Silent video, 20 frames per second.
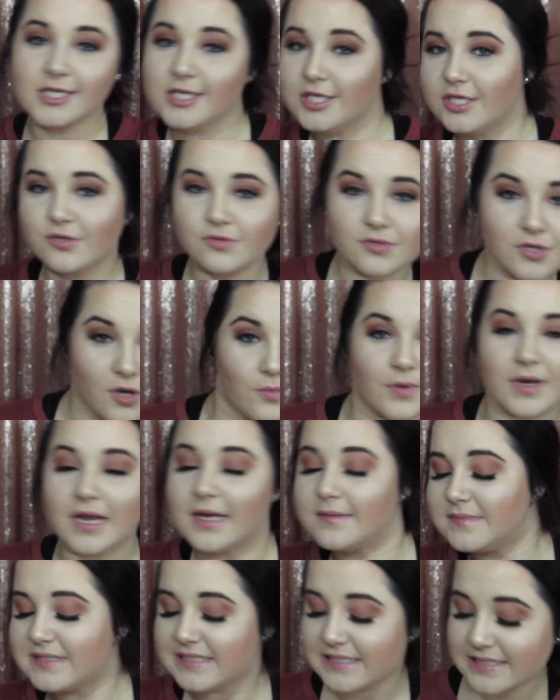You know what
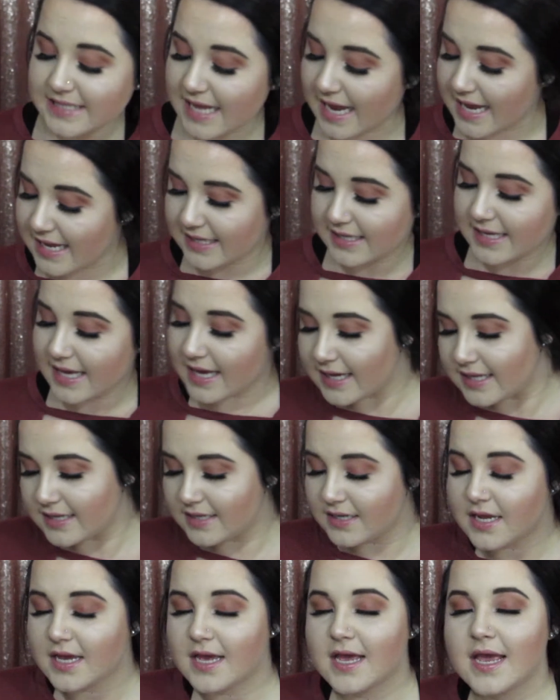I'm
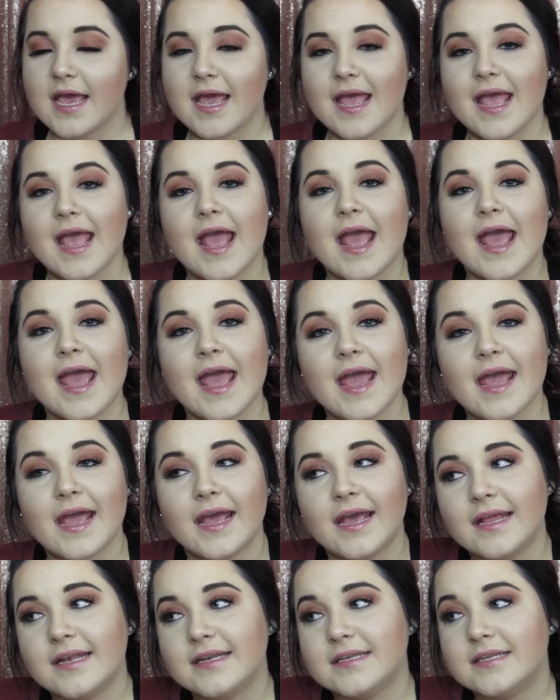saying.
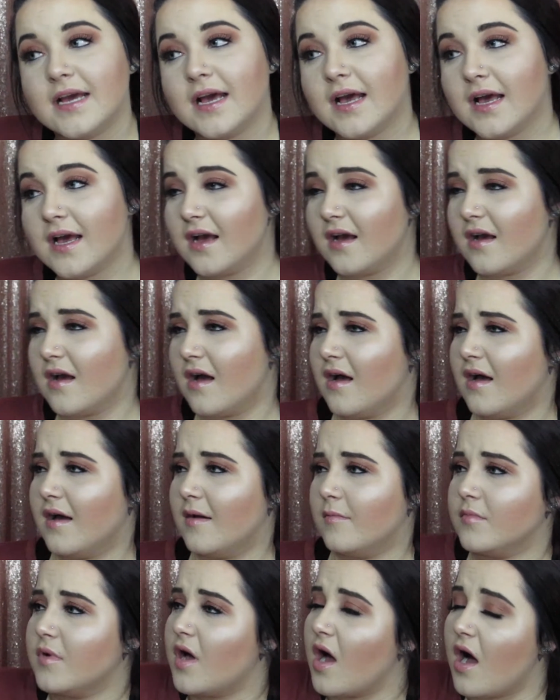And
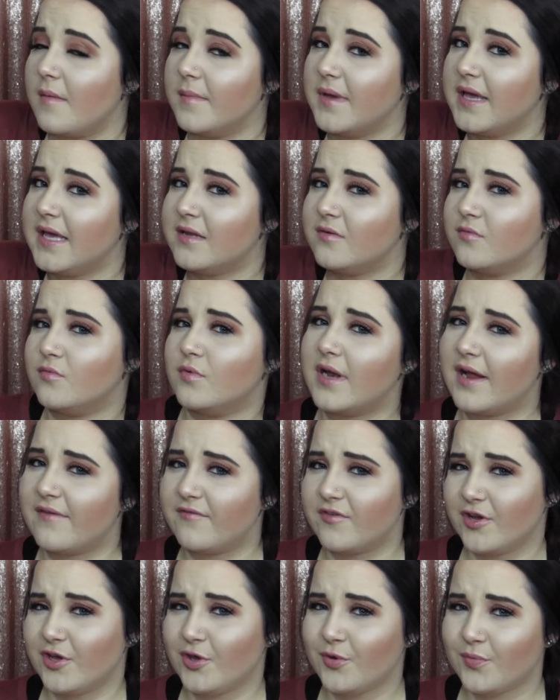comment
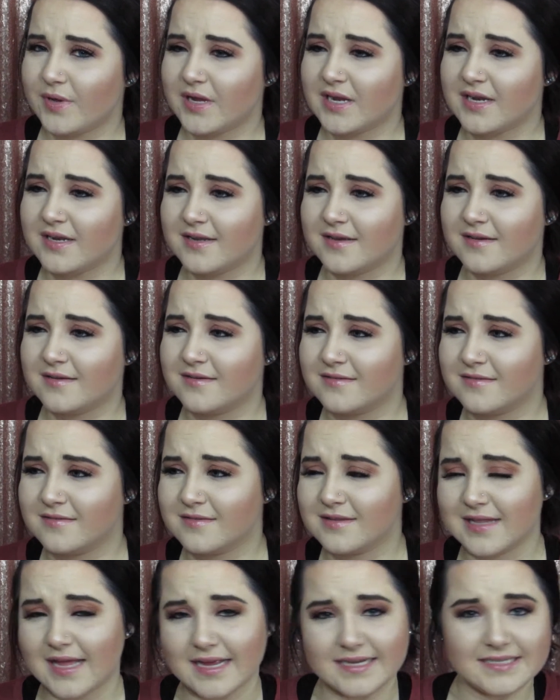whatever you would
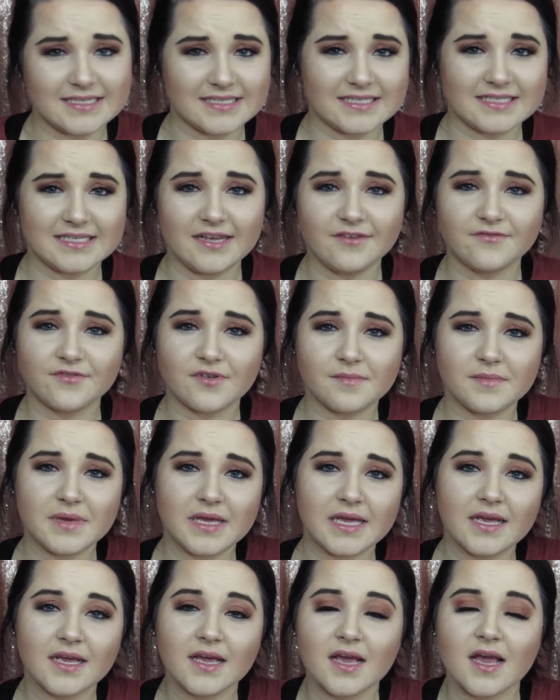like to see from
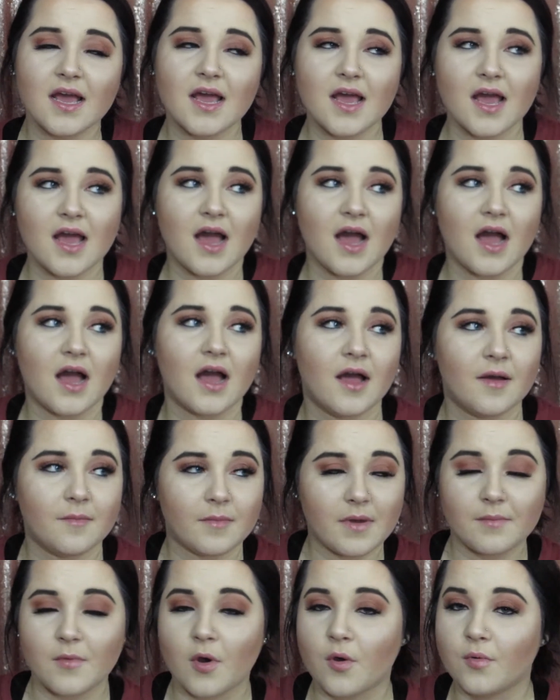me.
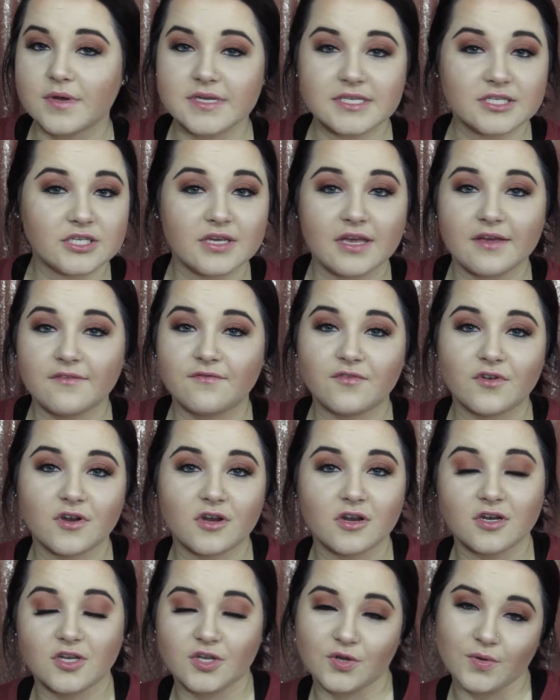I'm always looking
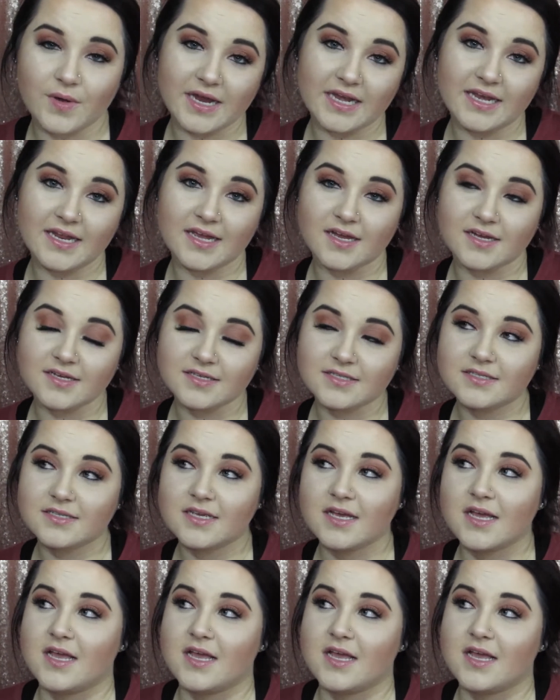for new ideas.